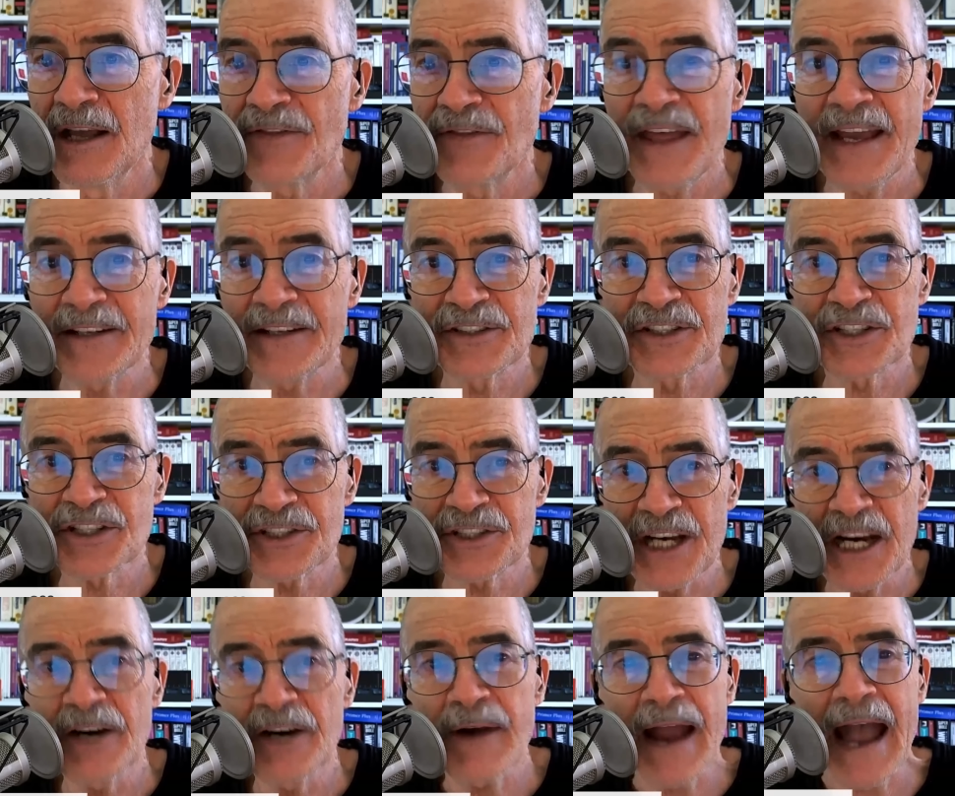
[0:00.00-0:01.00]
They'd
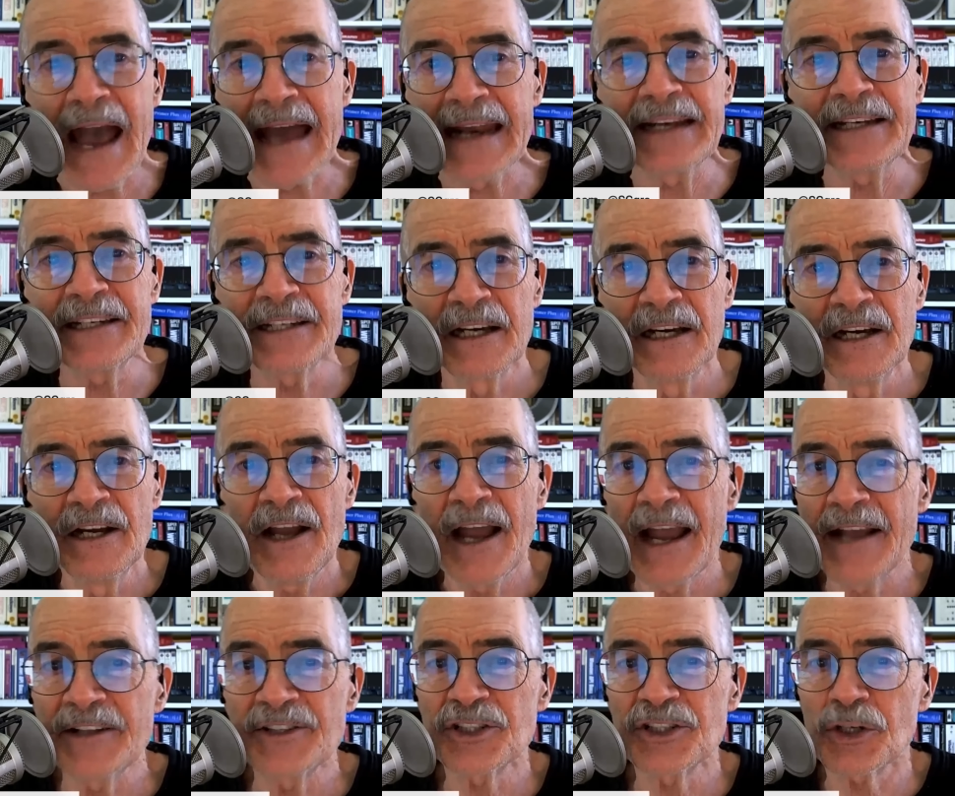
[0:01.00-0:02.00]
stare at it
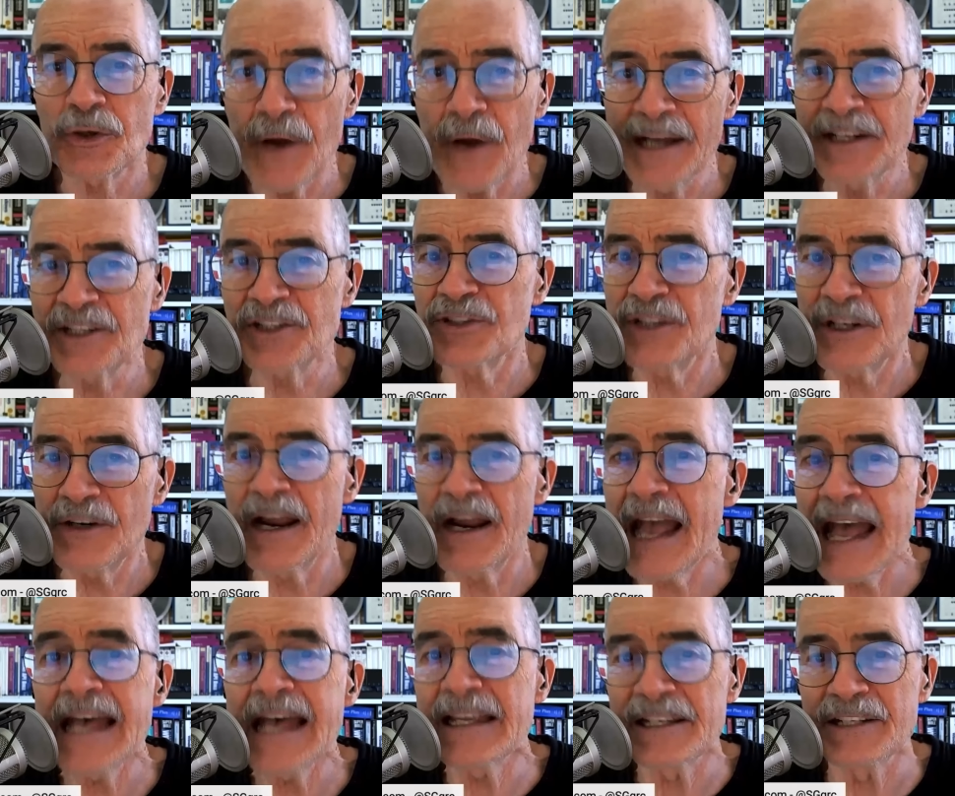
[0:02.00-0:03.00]
and scratch their
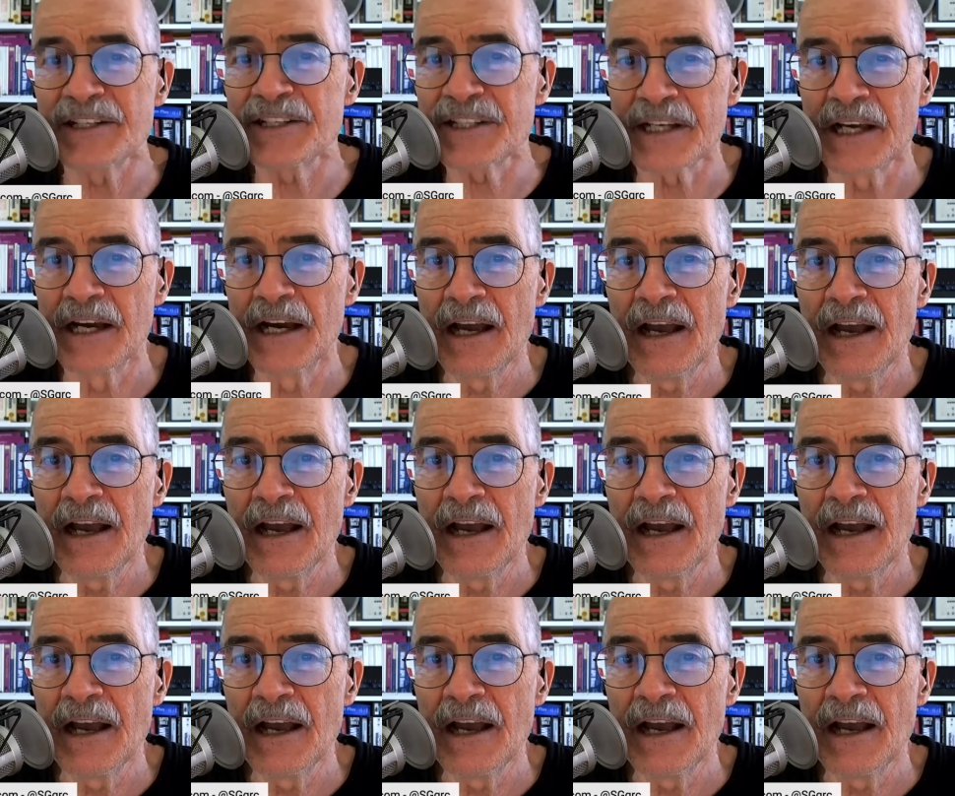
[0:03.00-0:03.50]
heads